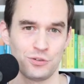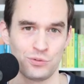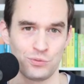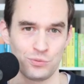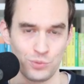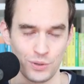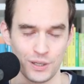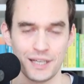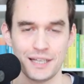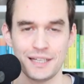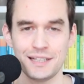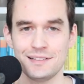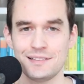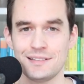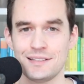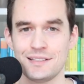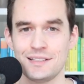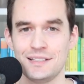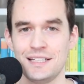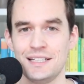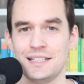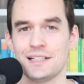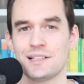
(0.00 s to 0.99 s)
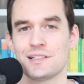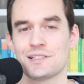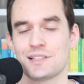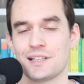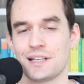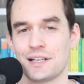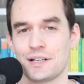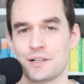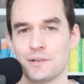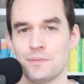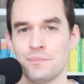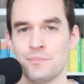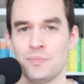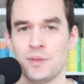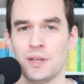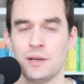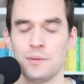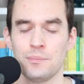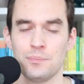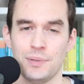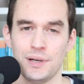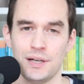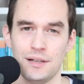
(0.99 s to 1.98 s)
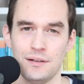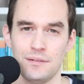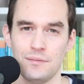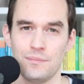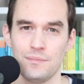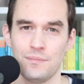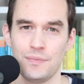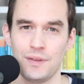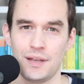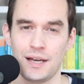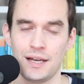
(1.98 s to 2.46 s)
We'll get into the details later, but